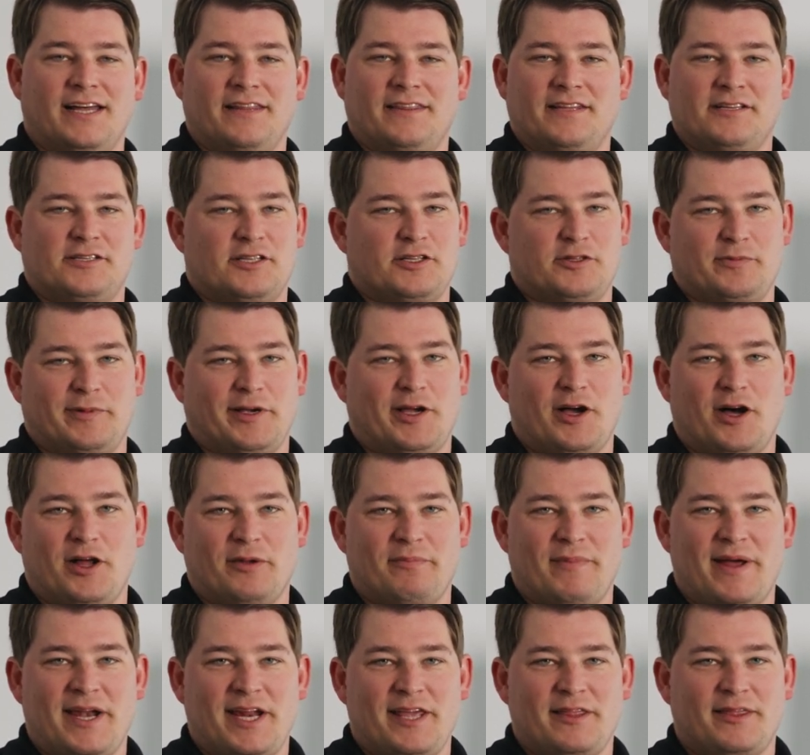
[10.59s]
This has been
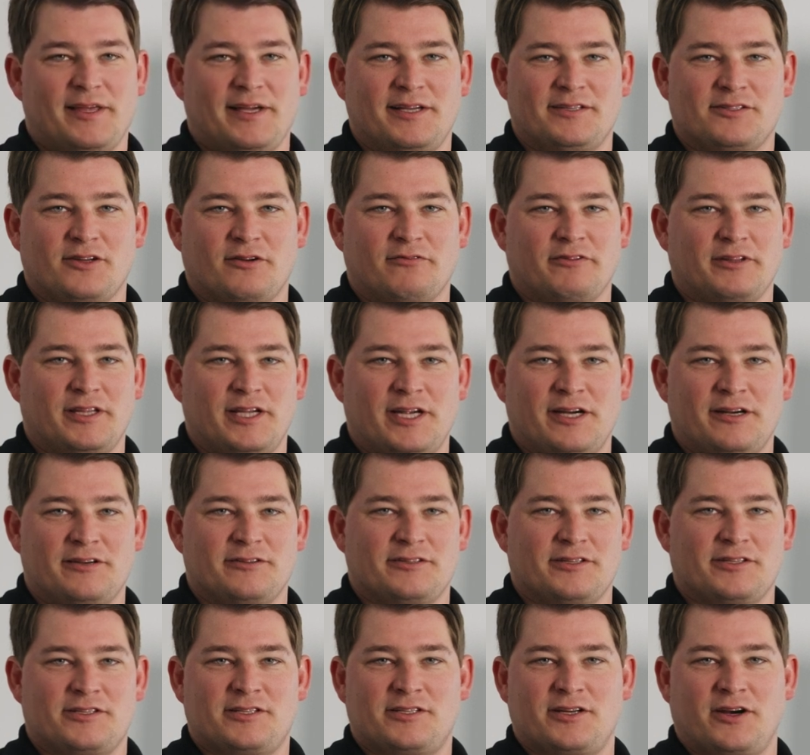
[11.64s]
called many things over the years.
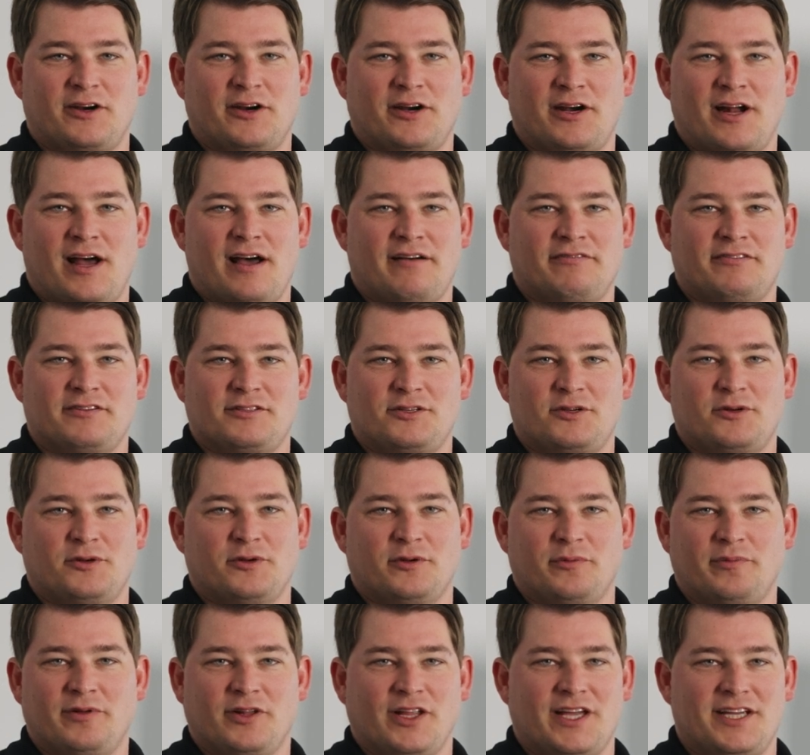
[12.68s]
It started off as
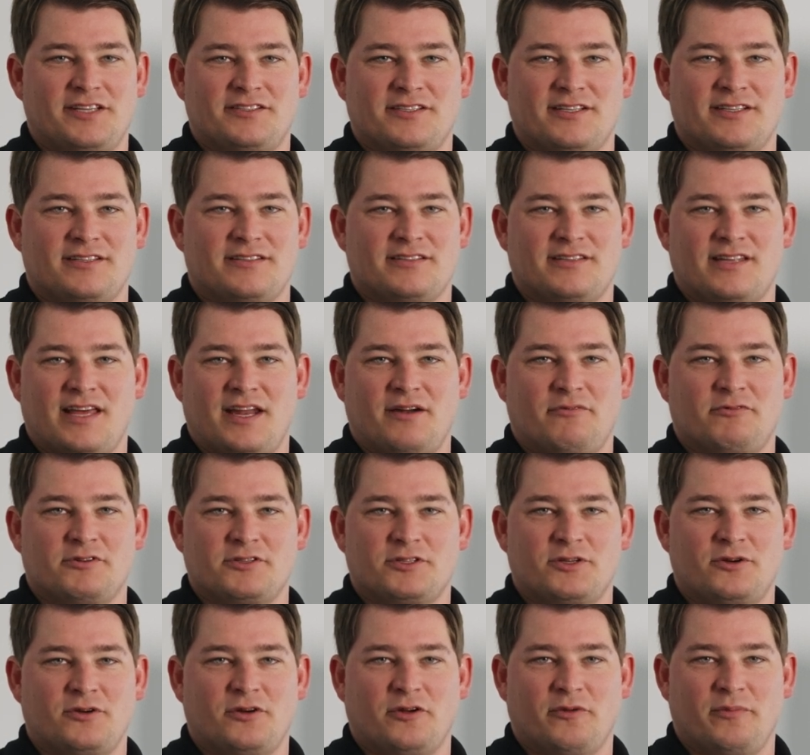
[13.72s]
Google Places, then it was
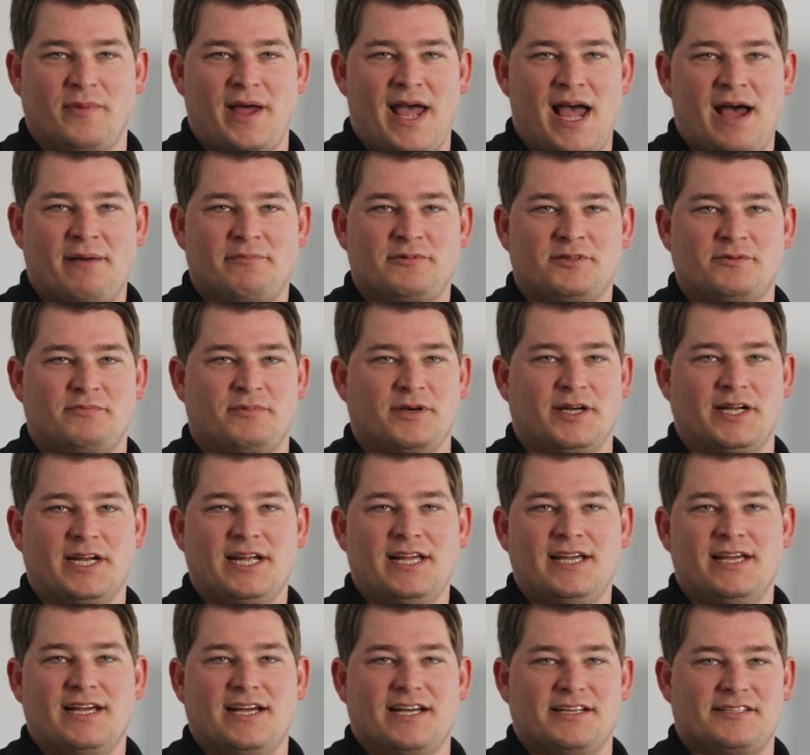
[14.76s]
Google Maps, but
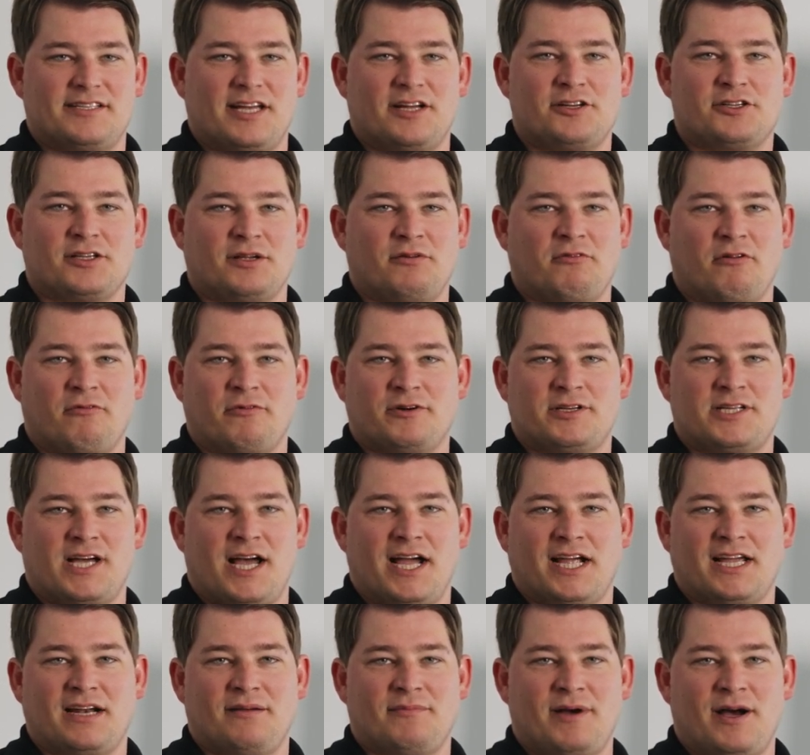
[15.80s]
essentially what we're
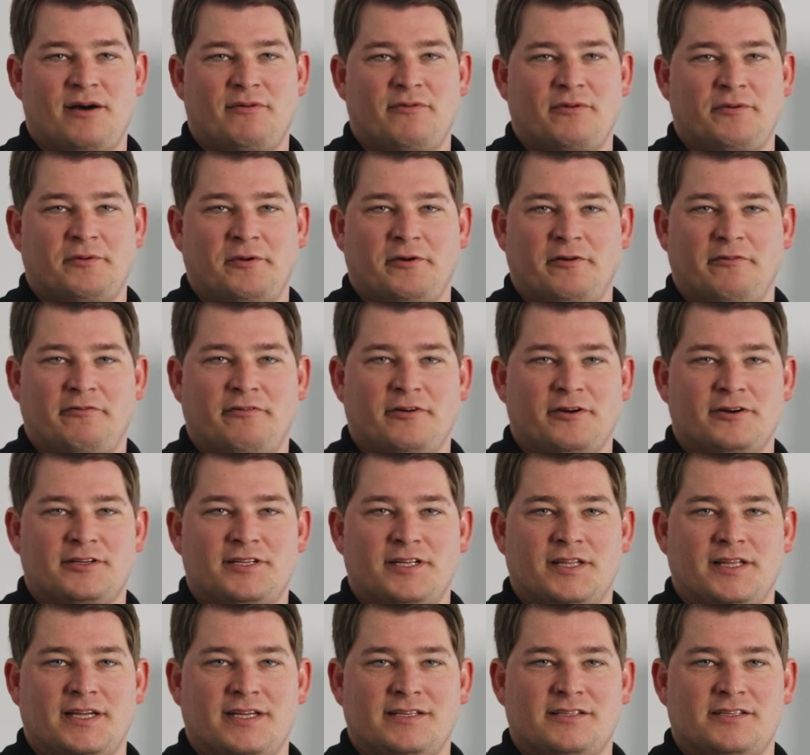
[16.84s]
talking about when we refer to
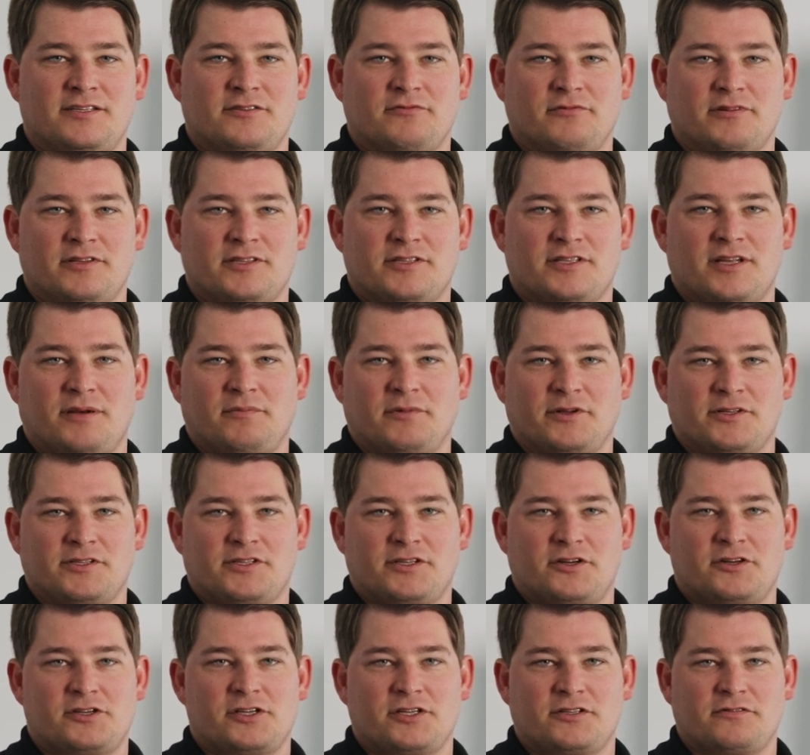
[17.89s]
this is when someone
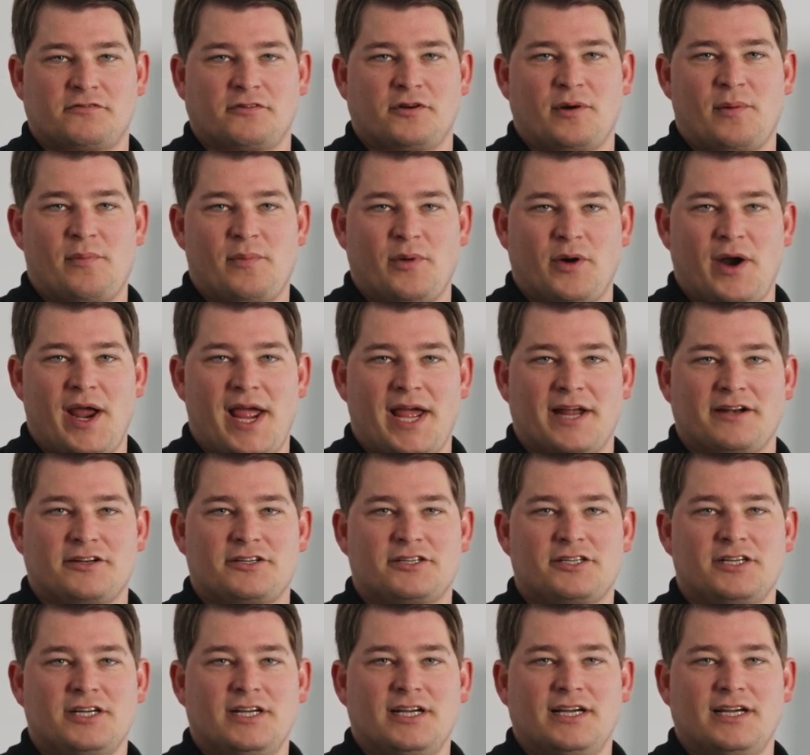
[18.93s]
searches for a branch,